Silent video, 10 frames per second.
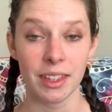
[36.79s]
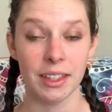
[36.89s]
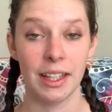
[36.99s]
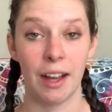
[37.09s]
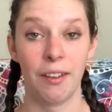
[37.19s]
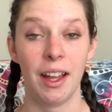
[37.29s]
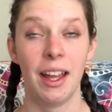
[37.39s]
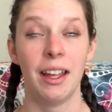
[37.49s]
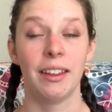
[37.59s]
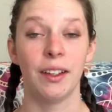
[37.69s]
Now,
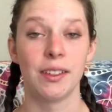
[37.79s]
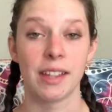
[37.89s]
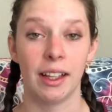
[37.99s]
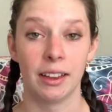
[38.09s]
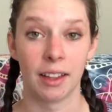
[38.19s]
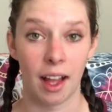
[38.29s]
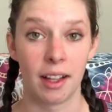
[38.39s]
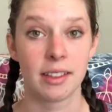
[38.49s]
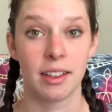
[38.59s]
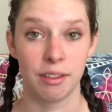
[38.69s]
there's a
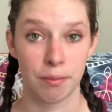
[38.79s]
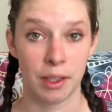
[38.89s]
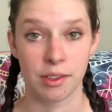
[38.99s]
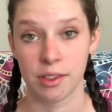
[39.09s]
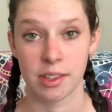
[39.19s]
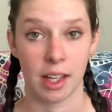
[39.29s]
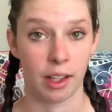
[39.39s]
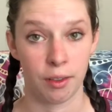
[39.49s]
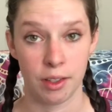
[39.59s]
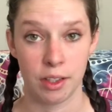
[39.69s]
lot of muscles that go
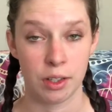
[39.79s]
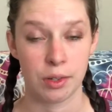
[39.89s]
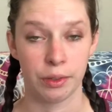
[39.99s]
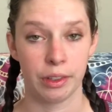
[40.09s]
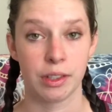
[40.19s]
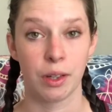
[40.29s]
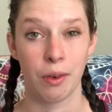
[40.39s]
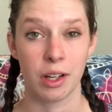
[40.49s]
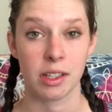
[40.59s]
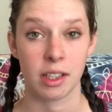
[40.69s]
into your shoulder, so
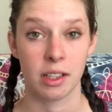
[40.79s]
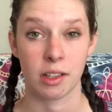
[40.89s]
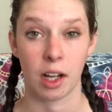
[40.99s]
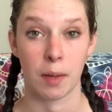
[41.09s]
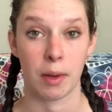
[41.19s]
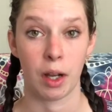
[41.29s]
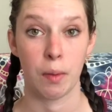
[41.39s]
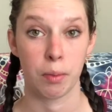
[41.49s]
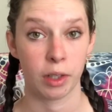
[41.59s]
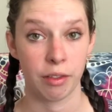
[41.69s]
we're just going to talk about a
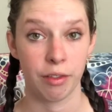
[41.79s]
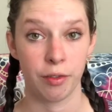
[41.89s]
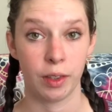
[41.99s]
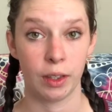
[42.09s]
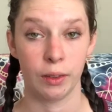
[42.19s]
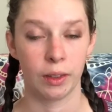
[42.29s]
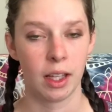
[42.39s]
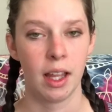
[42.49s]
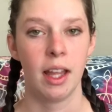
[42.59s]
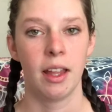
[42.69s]
brief few
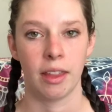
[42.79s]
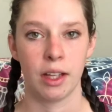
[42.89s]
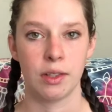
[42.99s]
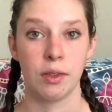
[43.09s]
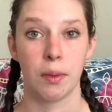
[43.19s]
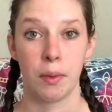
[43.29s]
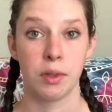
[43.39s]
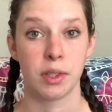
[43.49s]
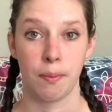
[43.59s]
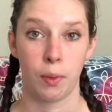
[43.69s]
that do the
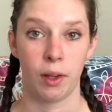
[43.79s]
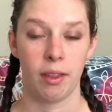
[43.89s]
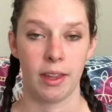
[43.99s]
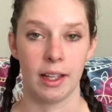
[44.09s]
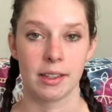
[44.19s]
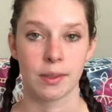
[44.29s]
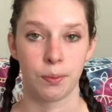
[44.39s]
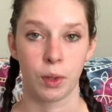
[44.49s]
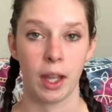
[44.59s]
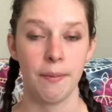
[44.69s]
most important things,
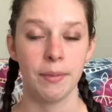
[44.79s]
okay?